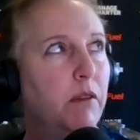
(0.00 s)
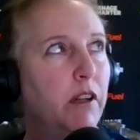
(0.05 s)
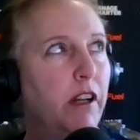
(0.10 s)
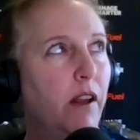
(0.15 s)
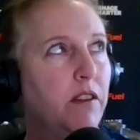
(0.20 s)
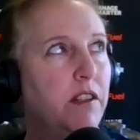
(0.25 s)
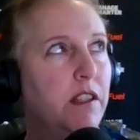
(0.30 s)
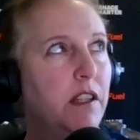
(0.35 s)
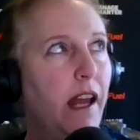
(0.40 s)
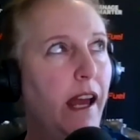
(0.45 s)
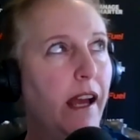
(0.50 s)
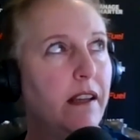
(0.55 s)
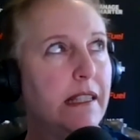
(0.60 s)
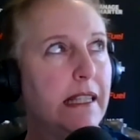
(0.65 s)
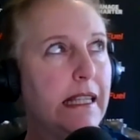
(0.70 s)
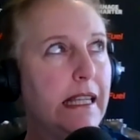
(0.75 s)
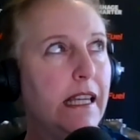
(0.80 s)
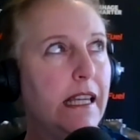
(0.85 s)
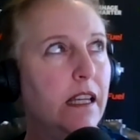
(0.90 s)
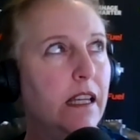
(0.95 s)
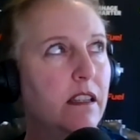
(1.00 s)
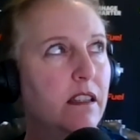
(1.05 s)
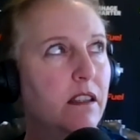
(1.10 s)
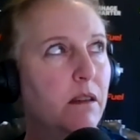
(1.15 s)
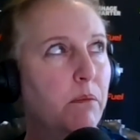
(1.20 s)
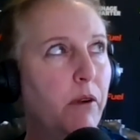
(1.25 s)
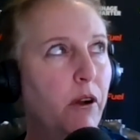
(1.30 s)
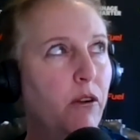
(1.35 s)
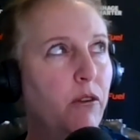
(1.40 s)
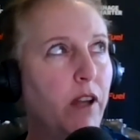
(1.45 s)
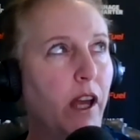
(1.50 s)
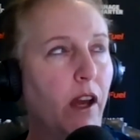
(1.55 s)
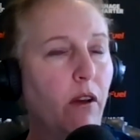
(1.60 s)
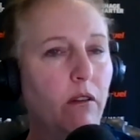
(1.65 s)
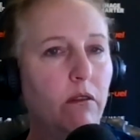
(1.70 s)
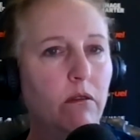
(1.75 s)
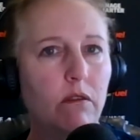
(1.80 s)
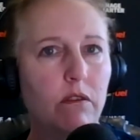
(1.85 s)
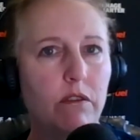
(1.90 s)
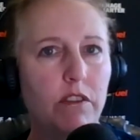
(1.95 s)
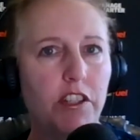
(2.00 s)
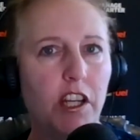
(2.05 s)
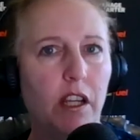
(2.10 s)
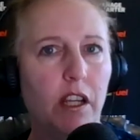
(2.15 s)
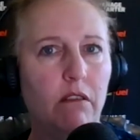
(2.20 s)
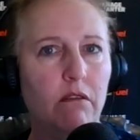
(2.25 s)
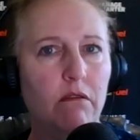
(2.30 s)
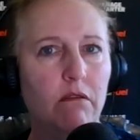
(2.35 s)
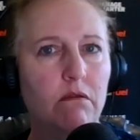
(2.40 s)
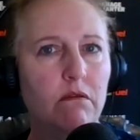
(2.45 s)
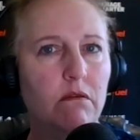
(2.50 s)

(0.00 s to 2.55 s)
pronounce it xe is a pronoun g